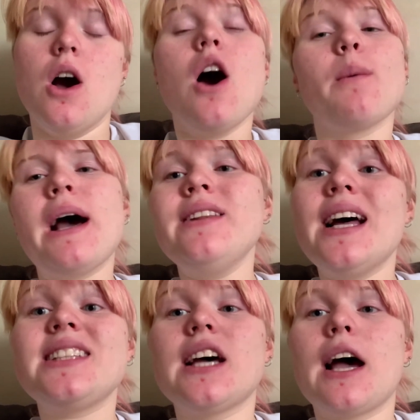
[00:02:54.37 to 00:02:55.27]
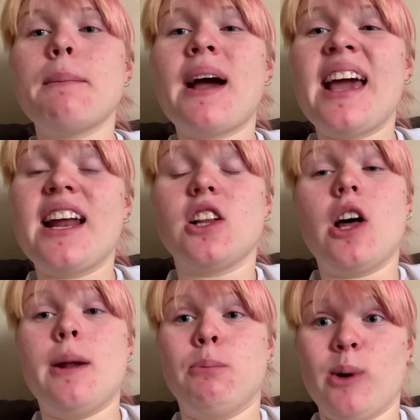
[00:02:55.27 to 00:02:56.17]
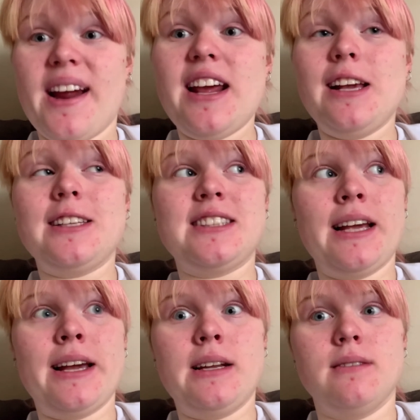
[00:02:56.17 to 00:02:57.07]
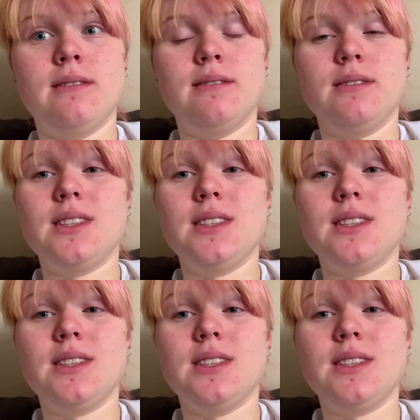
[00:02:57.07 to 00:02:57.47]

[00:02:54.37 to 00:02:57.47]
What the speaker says: around that time, I had a lot of breaks and